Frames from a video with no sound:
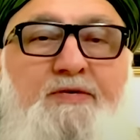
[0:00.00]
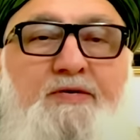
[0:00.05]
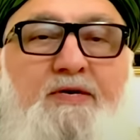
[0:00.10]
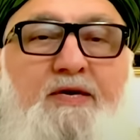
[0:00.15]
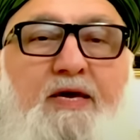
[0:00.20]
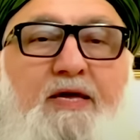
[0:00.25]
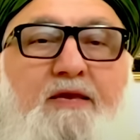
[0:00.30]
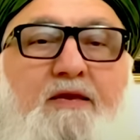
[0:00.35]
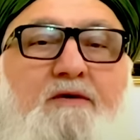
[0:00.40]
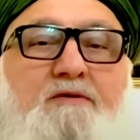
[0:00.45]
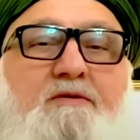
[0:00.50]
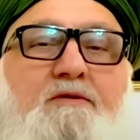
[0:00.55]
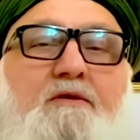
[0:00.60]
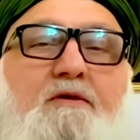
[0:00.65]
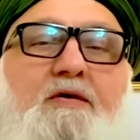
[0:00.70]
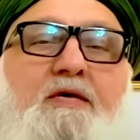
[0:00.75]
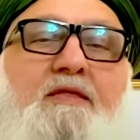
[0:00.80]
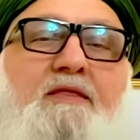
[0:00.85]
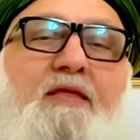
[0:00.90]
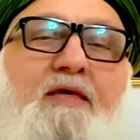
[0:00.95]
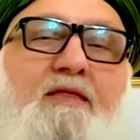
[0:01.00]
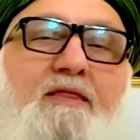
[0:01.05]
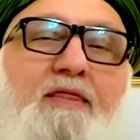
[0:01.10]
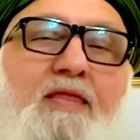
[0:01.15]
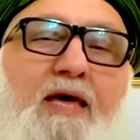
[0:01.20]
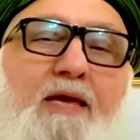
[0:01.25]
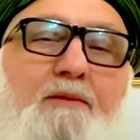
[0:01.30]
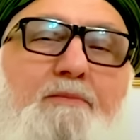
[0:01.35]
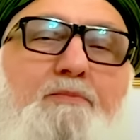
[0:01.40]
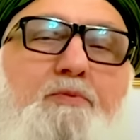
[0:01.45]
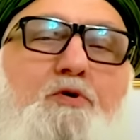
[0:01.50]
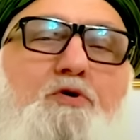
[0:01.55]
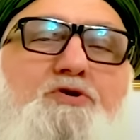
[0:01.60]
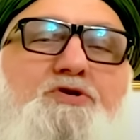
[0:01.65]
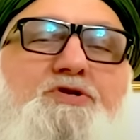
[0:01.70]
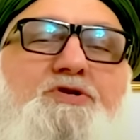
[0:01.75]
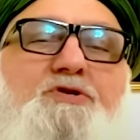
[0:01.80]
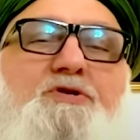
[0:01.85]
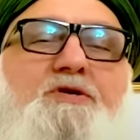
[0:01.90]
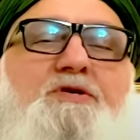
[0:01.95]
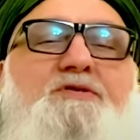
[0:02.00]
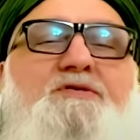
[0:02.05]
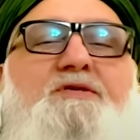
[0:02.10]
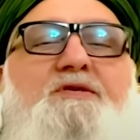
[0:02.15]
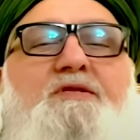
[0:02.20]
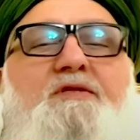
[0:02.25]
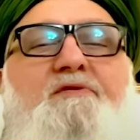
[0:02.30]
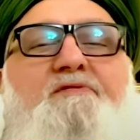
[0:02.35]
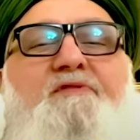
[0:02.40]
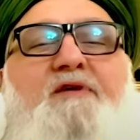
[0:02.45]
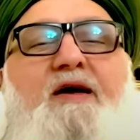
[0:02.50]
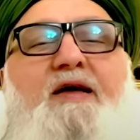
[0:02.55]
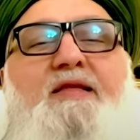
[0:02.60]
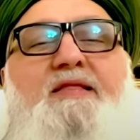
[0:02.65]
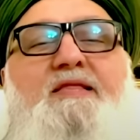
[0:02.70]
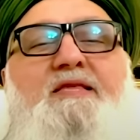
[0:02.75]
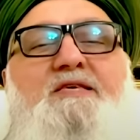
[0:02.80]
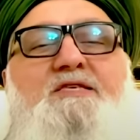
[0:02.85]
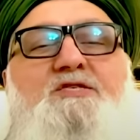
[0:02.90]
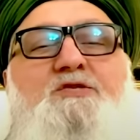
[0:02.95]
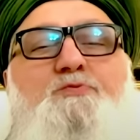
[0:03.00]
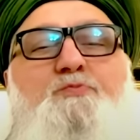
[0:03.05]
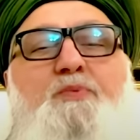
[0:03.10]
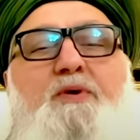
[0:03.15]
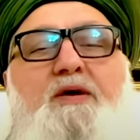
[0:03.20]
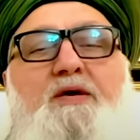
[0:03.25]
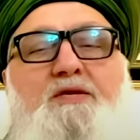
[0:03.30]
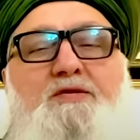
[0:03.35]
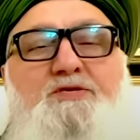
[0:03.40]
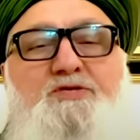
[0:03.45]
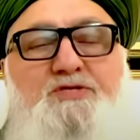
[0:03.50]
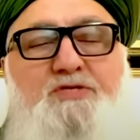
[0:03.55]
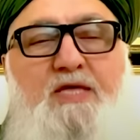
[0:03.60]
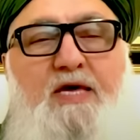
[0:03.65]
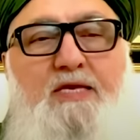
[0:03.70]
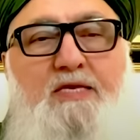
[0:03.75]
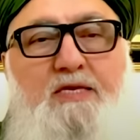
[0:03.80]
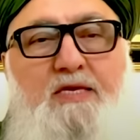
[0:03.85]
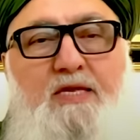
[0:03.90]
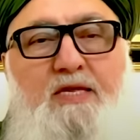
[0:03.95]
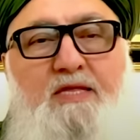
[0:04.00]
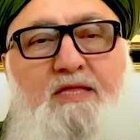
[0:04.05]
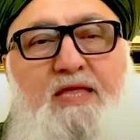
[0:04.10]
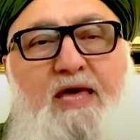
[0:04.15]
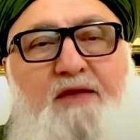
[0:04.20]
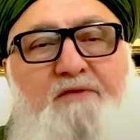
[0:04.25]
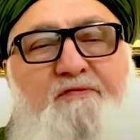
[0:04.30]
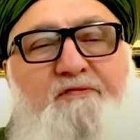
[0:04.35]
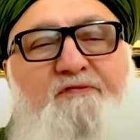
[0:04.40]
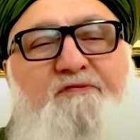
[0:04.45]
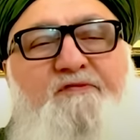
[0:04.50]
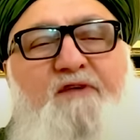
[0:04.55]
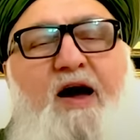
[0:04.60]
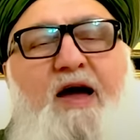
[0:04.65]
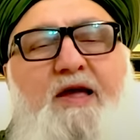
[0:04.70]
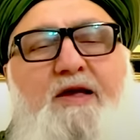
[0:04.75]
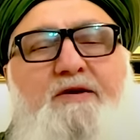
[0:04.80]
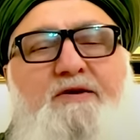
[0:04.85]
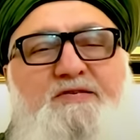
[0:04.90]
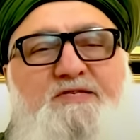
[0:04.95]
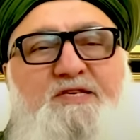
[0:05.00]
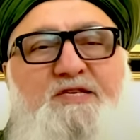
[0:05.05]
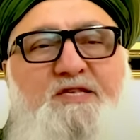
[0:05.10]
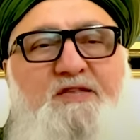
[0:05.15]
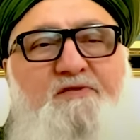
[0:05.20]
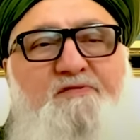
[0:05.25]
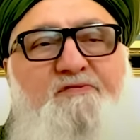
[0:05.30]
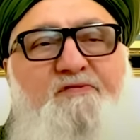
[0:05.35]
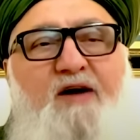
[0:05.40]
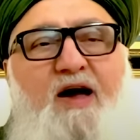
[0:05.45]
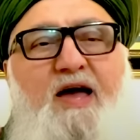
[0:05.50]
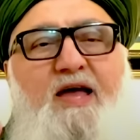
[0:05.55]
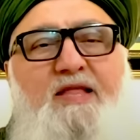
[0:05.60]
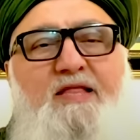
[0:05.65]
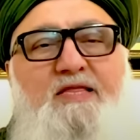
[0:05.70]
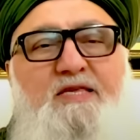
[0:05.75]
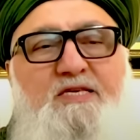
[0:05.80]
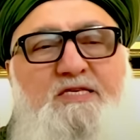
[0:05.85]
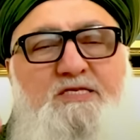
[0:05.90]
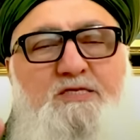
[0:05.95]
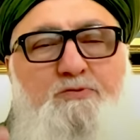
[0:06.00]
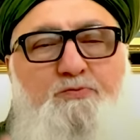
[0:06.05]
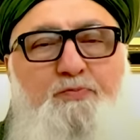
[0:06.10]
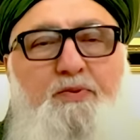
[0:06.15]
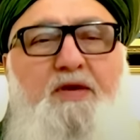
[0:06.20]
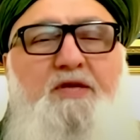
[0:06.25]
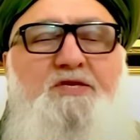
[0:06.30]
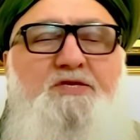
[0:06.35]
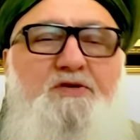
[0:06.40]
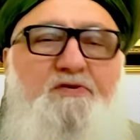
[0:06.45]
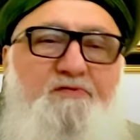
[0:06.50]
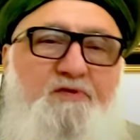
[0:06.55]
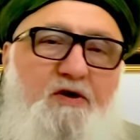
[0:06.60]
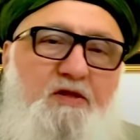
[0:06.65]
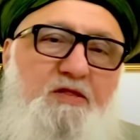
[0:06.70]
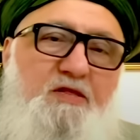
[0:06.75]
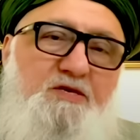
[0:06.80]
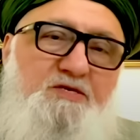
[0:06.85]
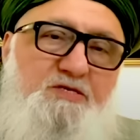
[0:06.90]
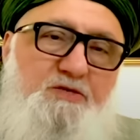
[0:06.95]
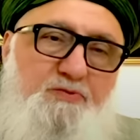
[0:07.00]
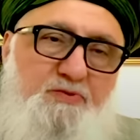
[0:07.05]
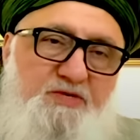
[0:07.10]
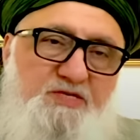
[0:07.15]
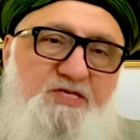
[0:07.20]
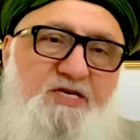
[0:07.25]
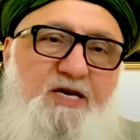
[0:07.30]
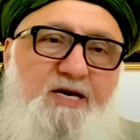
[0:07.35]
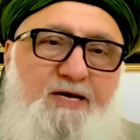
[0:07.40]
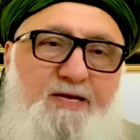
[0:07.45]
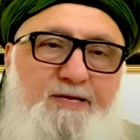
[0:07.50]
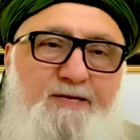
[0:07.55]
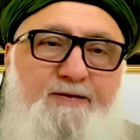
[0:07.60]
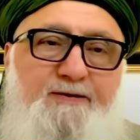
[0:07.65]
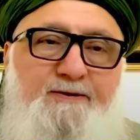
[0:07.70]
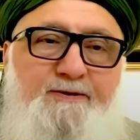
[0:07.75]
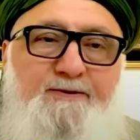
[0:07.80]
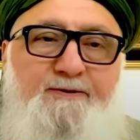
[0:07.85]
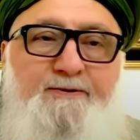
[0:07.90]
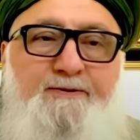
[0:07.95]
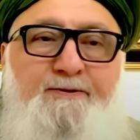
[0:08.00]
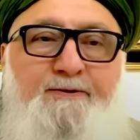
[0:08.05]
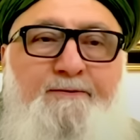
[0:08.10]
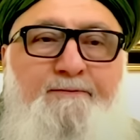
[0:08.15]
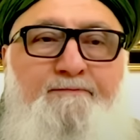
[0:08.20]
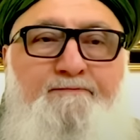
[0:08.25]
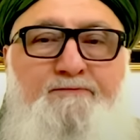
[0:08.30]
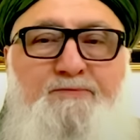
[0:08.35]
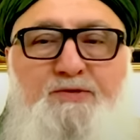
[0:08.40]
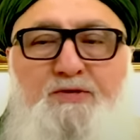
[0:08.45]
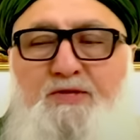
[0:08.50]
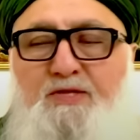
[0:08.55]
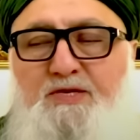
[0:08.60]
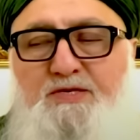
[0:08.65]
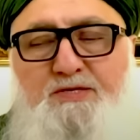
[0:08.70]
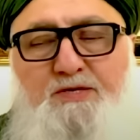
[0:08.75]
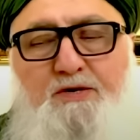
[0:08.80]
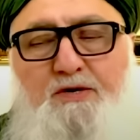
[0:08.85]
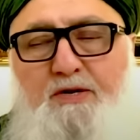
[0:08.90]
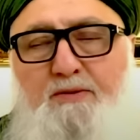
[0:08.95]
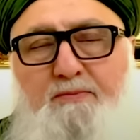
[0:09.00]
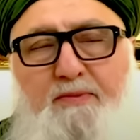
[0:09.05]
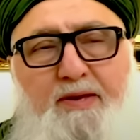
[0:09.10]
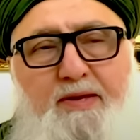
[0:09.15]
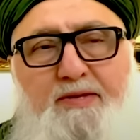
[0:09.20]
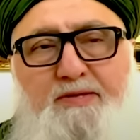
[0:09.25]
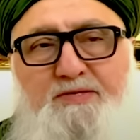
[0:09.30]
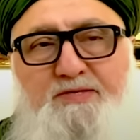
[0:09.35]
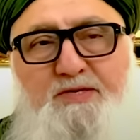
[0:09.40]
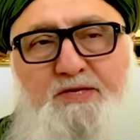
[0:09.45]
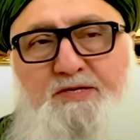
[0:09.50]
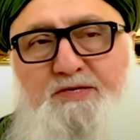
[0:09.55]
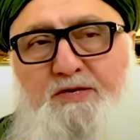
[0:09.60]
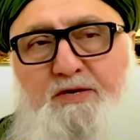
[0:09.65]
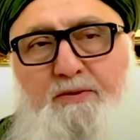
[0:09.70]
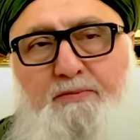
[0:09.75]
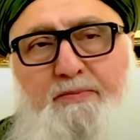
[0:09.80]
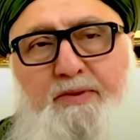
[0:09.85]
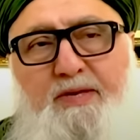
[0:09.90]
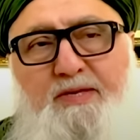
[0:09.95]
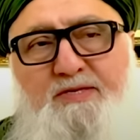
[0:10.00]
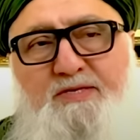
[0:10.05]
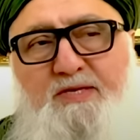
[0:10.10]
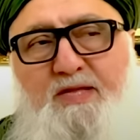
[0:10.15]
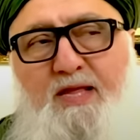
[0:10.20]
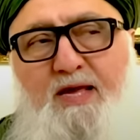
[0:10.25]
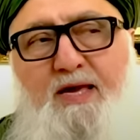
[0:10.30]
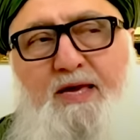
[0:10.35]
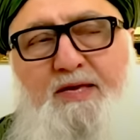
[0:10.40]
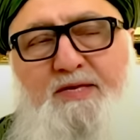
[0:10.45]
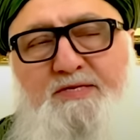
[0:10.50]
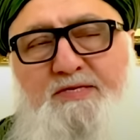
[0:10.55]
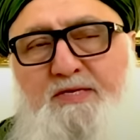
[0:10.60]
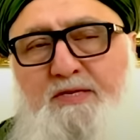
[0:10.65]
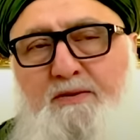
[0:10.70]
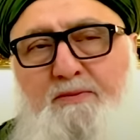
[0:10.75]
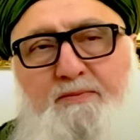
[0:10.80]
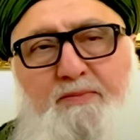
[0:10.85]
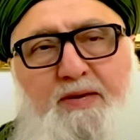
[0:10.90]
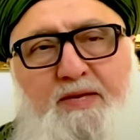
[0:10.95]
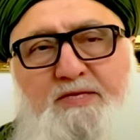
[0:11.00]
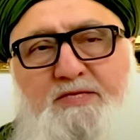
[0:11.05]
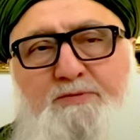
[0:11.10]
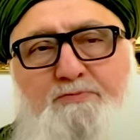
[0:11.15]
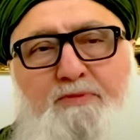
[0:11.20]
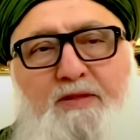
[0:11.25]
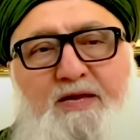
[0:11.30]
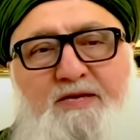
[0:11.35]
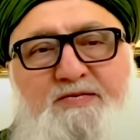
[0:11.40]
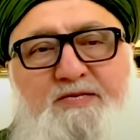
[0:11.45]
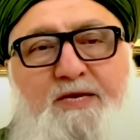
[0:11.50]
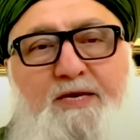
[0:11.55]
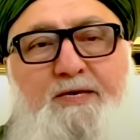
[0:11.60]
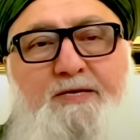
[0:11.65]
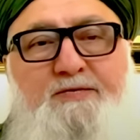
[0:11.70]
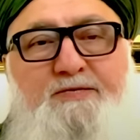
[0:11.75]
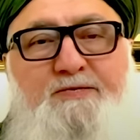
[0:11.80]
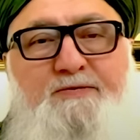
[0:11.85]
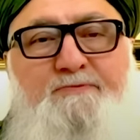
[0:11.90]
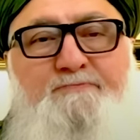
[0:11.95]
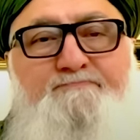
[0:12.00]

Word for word: And, on, and then that bush is the Divinely speech that in that fire is the Divinely speech of Allah So these are immense, these are immense lights and immense blessings